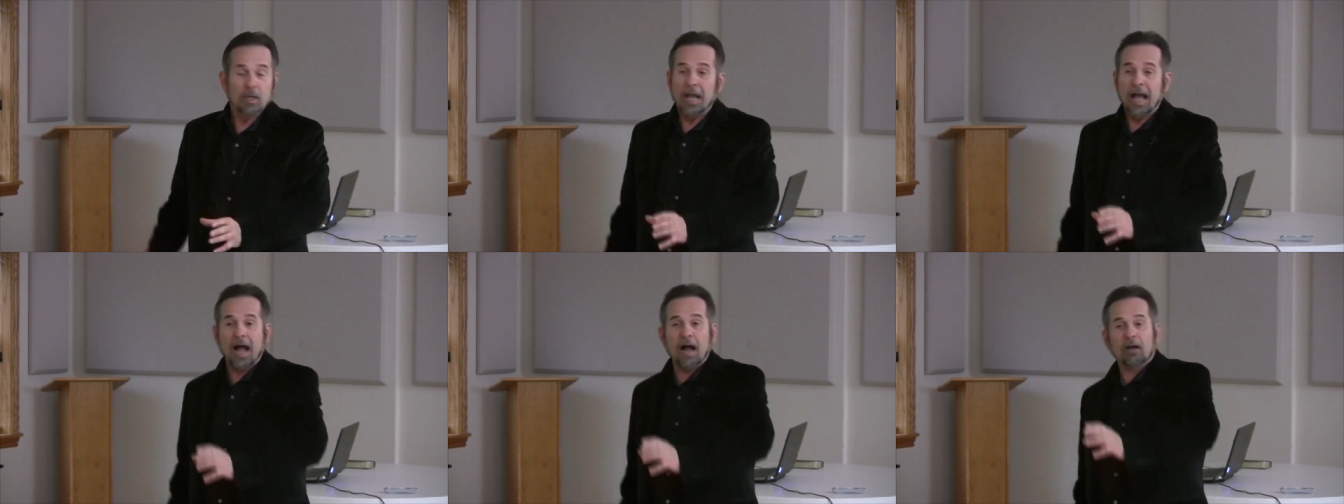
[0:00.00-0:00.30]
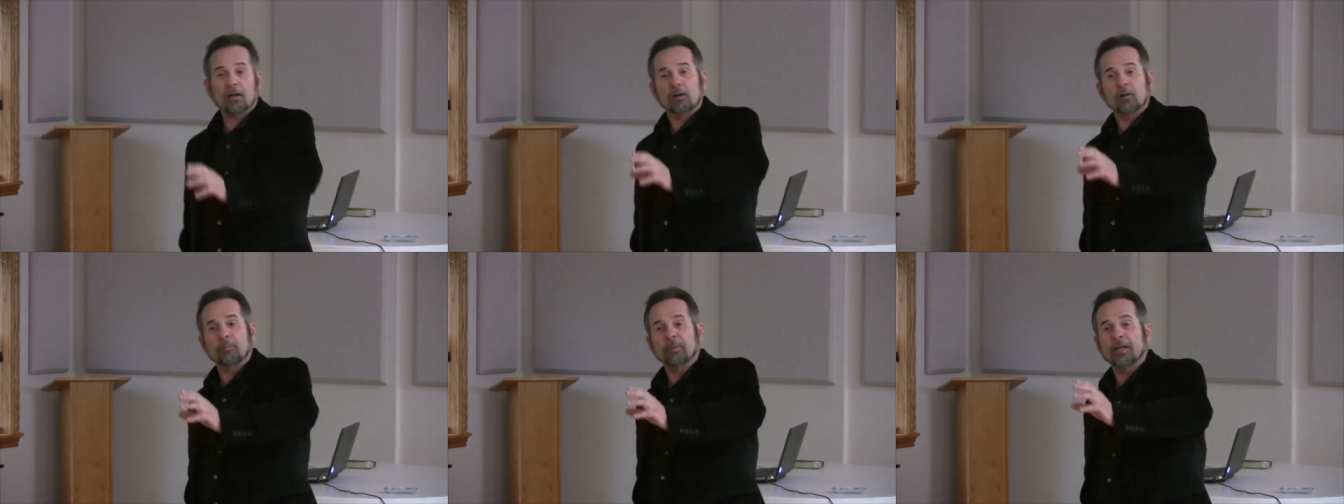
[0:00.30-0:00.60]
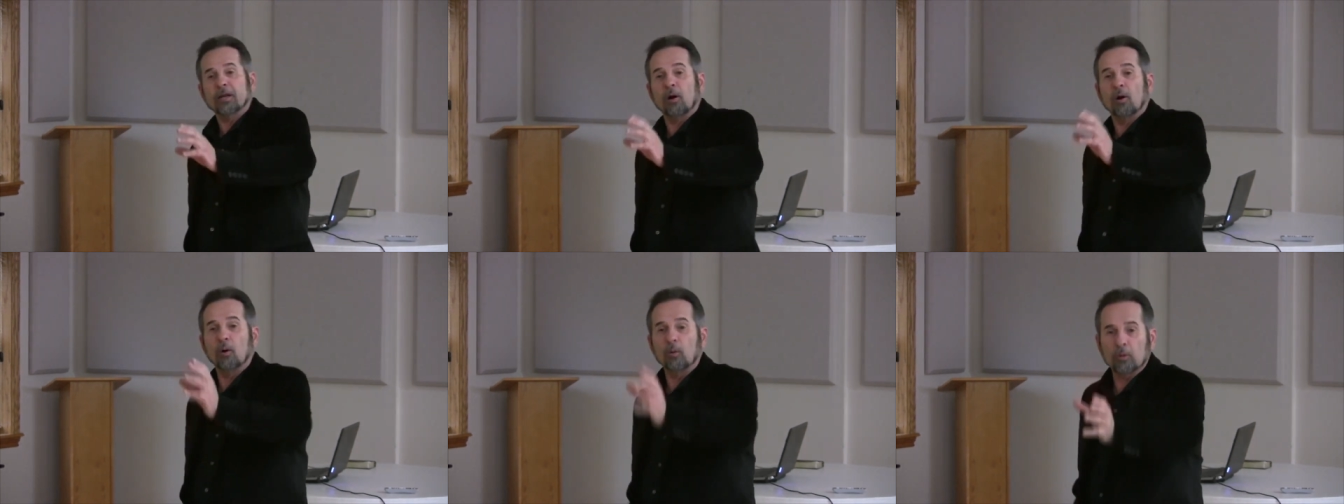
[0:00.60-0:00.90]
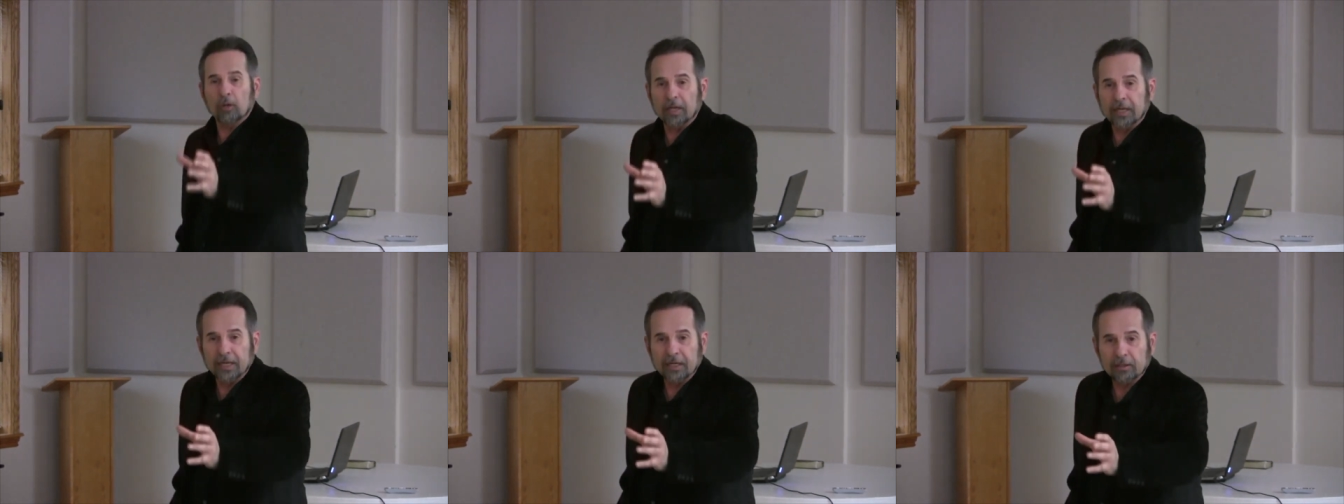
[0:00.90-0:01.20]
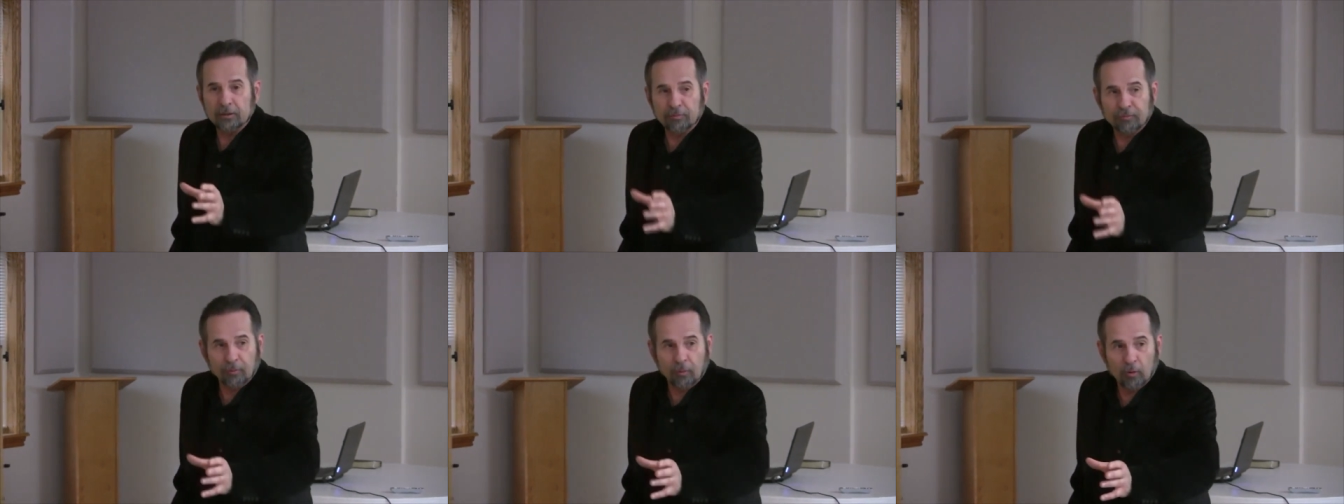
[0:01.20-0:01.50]
How can it be only
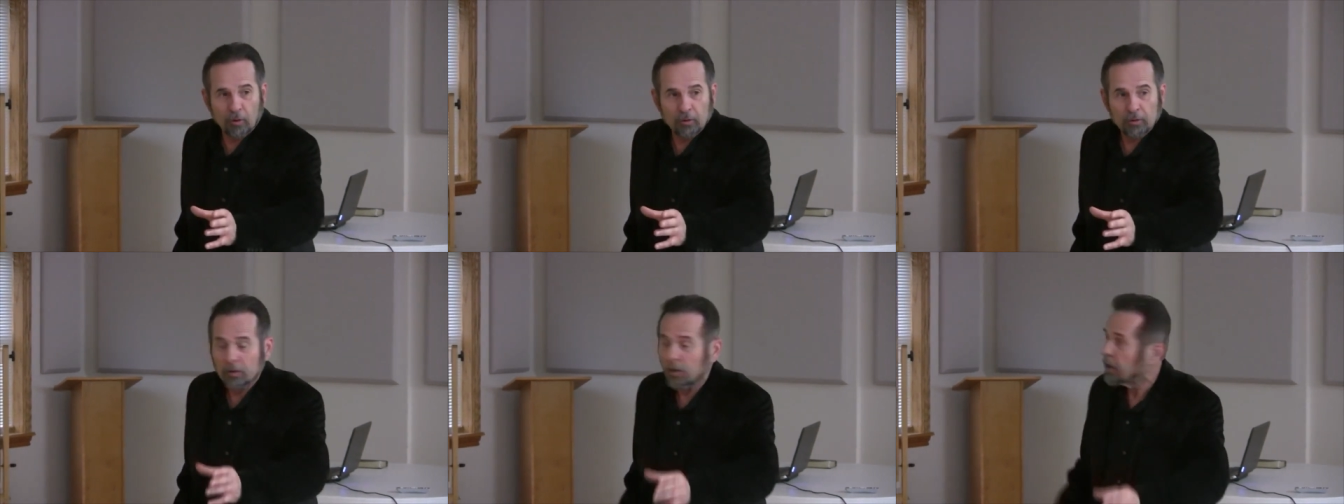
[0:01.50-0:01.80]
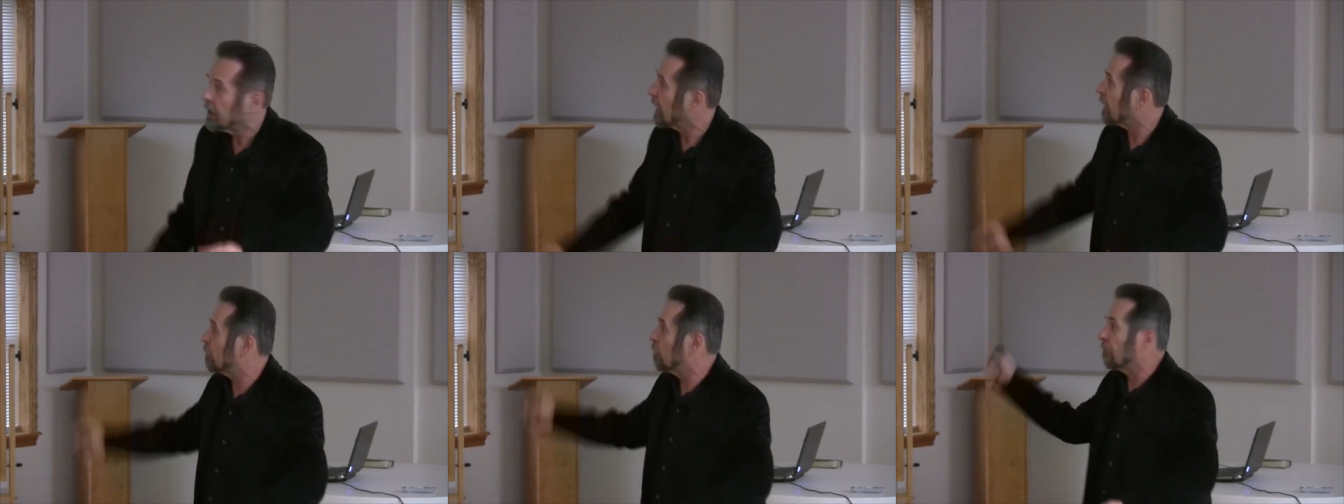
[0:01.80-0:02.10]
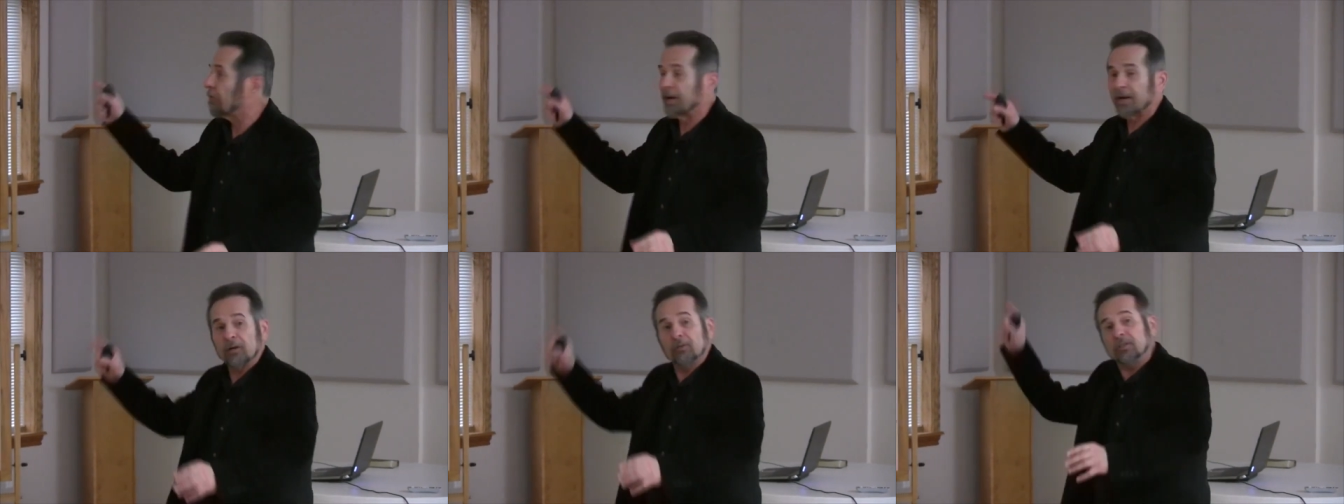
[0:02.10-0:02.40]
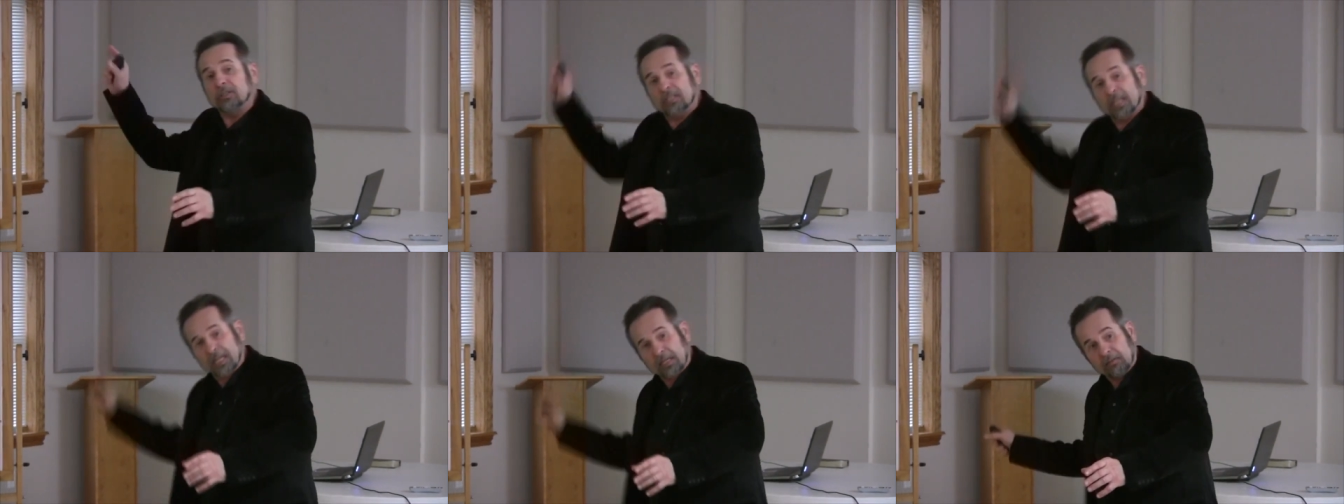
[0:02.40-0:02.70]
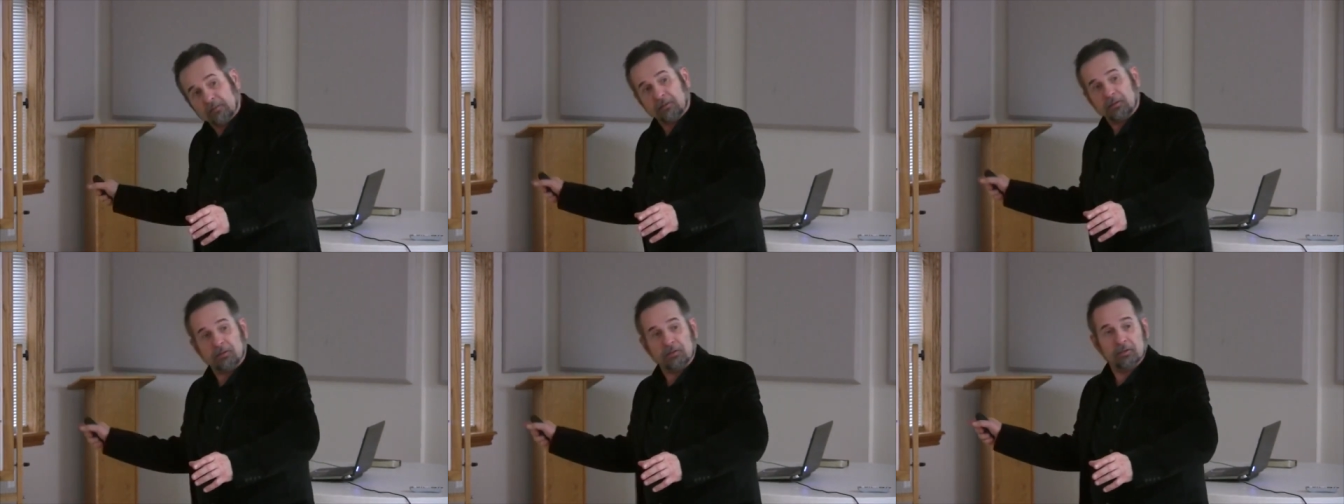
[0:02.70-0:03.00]
the fourth and over here the
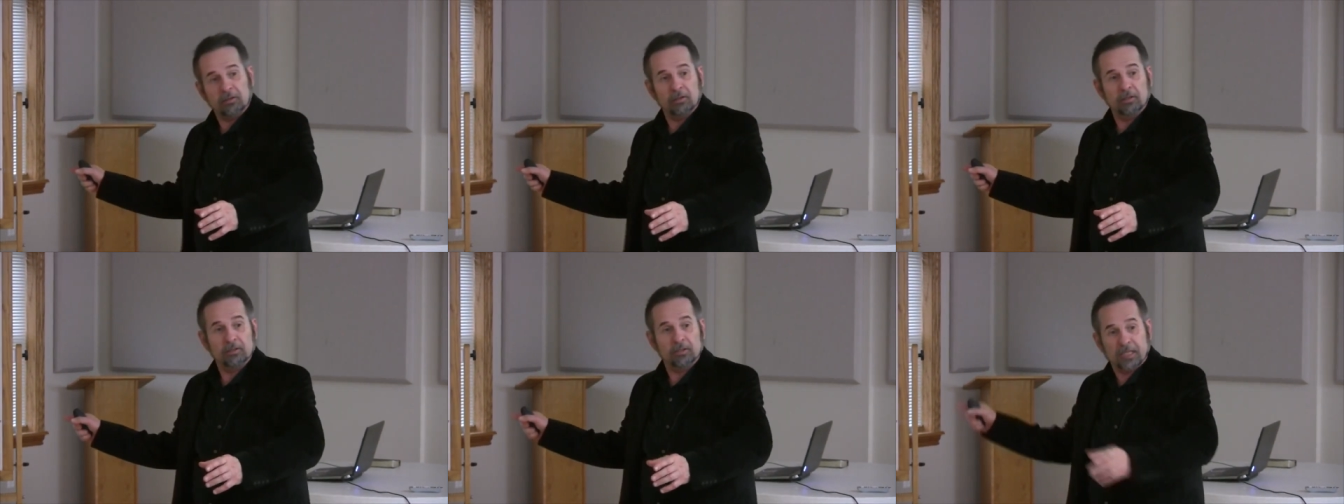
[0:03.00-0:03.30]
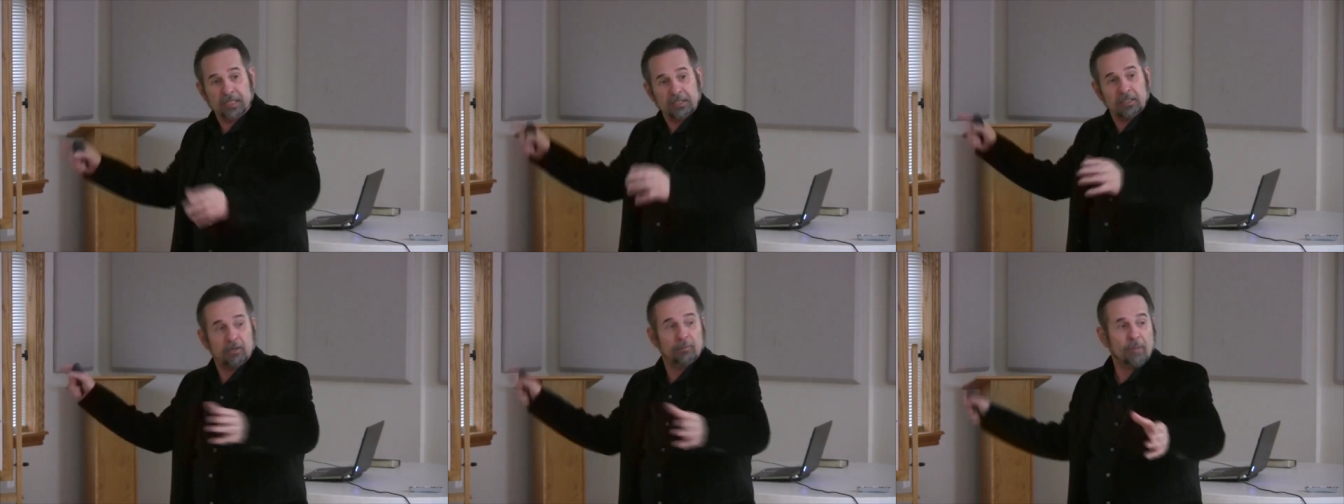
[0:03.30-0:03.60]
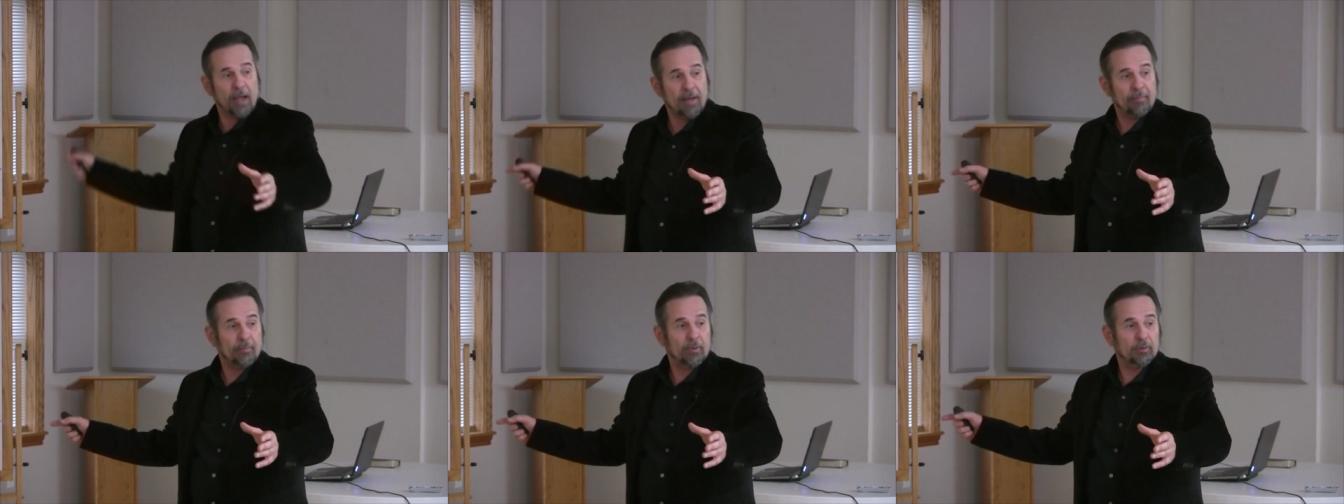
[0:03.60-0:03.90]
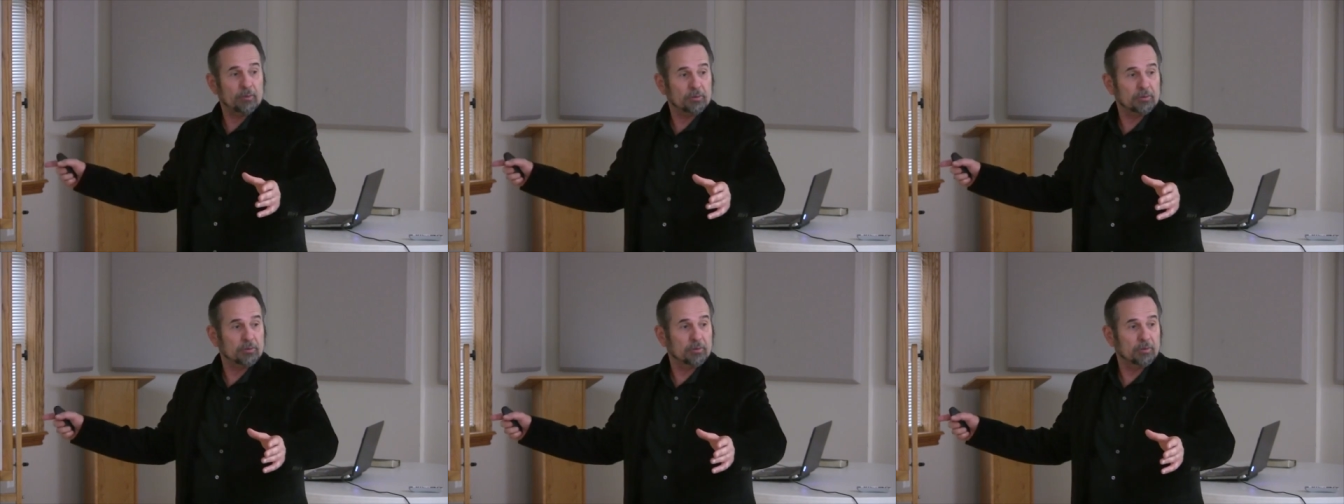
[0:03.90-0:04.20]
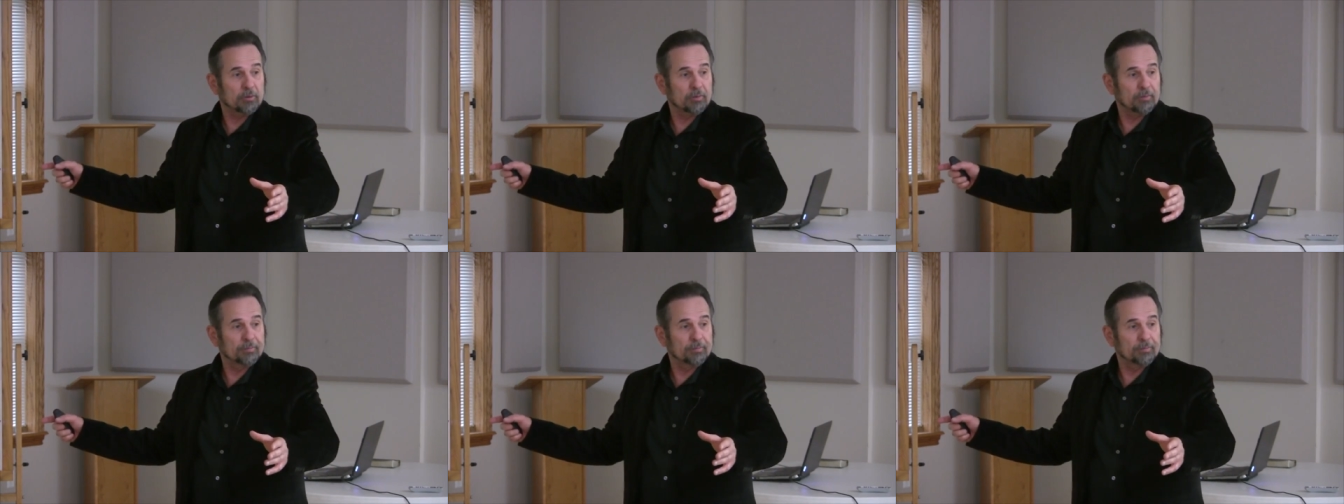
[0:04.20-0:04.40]
tenth? Ten Commandments.